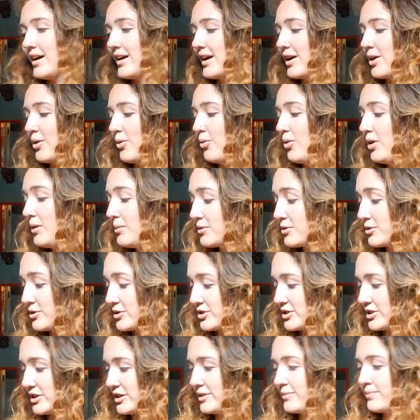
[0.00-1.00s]
Warped Tour
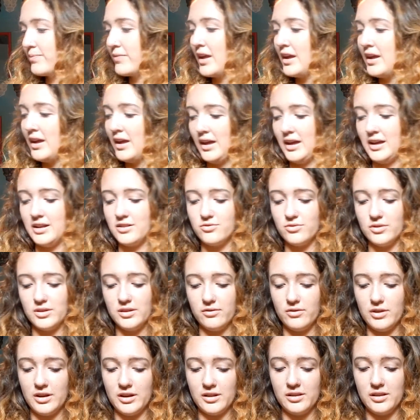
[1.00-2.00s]
shirt. It's really
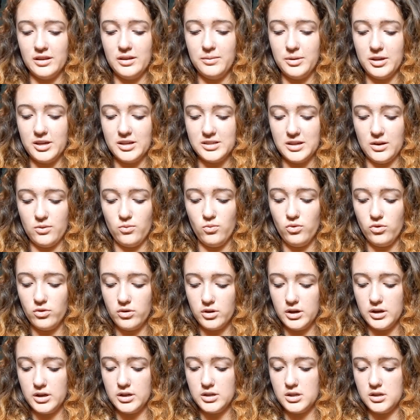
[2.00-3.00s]
wrinkly because I wore
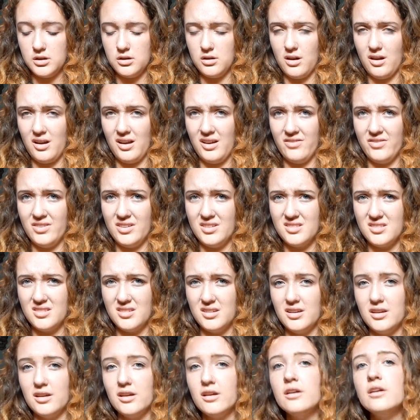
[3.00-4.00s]
it,
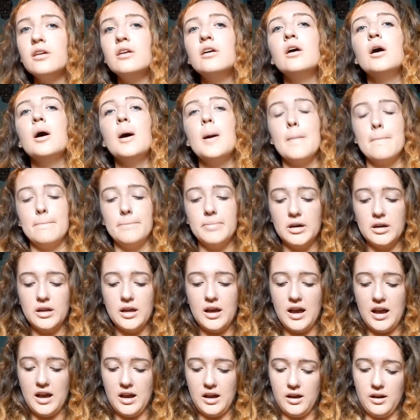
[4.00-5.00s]
obviously. But
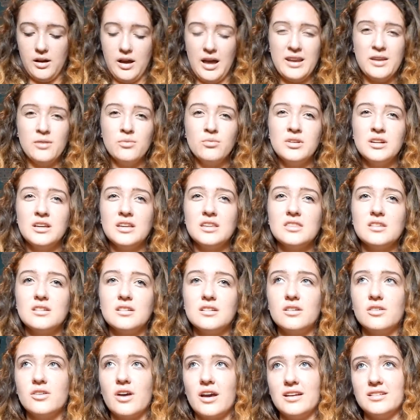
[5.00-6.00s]
I didn't want to get
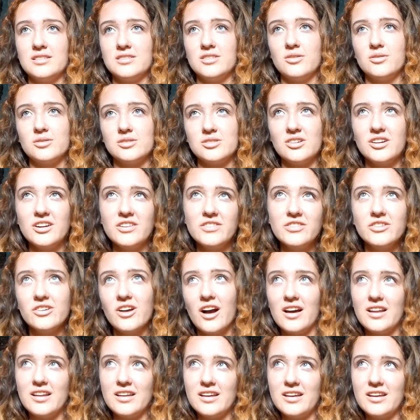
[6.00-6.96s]
the, okay, so sorry if you got it